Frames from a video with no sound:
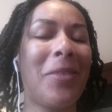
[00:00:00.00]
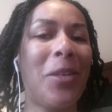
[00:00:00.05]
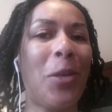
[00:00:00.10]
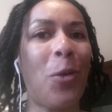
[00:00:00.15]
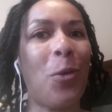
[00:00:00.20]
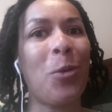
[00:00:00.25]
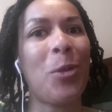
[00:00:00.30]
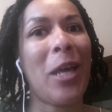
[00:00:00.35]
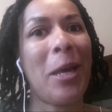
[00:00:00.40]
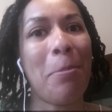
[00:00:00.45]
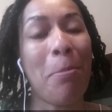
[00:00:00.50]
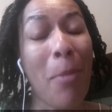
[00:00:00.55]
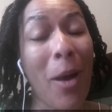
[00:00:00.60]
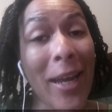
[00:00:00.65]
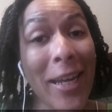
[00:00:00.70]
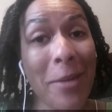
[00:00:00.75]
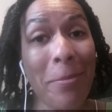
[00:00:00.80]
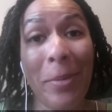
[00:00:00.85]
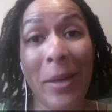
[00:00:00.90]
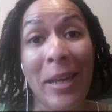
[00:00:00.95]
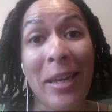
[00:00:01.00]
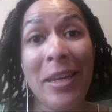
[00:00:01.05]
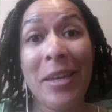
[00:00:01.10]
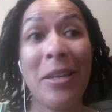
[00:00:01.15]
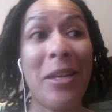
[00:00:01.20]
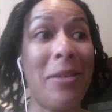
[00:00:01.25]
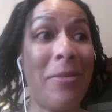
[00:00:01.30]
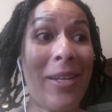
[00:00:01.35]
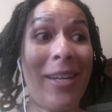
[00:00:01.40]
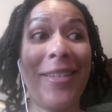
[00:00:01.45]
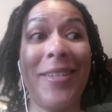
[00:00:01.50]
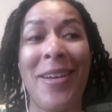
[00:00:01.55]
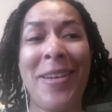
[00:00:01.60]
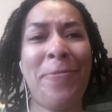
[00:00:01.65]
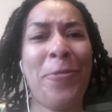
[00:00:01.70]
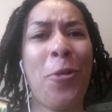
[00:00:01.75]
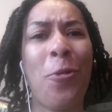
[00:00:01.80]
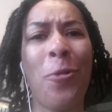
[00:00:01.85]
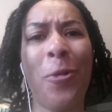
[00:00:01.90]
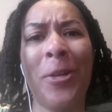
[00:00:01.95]
So that might be,
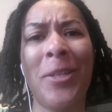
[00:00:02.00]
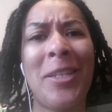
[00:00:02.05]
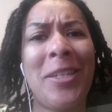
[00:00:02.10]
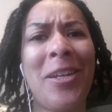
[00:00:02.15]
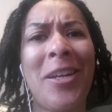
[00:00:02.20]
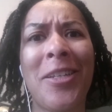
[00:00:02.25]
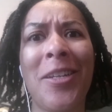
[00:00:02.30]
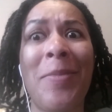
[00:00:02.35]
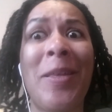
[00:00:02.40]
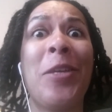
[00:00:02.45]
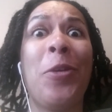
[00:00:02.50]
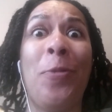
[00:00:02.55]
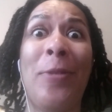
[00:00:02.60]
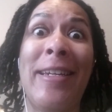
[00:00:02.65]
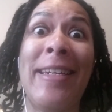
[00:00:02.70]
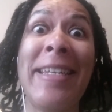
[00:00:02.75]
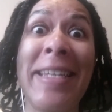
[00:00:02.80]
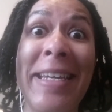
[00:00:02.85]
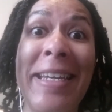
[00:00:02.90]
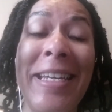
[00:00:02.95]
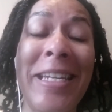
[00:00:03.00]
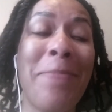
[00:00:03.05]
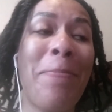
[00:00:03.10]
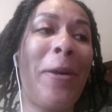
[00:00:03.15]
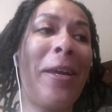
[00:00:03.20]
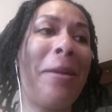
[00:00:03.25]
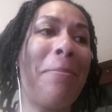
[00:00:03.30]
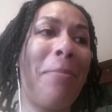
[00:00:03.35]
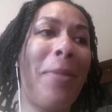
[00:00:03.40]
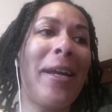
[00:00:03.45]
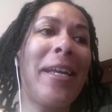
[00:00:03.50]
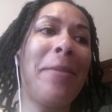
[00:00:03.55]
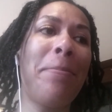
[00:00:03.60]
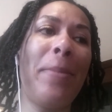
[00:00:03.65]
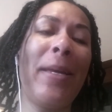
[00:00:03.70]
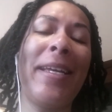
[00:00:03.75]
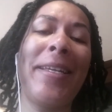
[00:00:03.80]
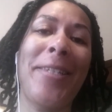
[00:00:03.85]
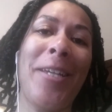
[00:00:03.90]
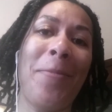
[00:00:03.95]
of course, it's not something you need, but it might
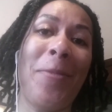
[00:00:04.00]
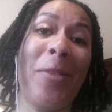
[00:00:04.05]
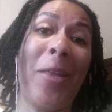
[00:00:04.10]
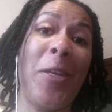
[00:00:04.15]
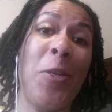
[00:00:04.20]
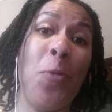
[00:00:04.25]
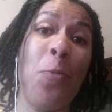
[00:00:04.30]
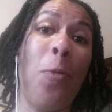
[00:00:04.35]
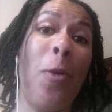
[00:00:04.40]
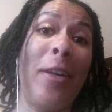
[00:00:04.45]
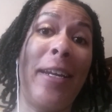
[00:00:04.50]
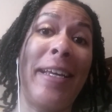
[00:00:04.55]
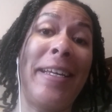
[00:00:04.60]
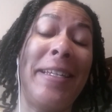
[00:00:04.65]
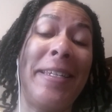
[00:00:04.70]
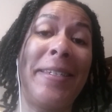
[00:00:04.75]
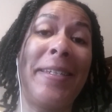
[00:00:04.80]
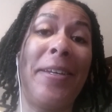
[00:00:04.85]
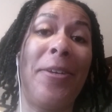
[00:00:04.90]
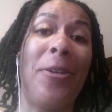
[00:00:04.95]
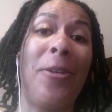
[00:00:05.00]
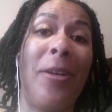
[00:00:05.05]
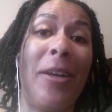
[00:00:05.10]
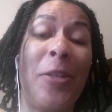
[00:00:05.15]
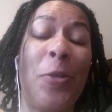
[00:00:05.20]
be something that you want to consider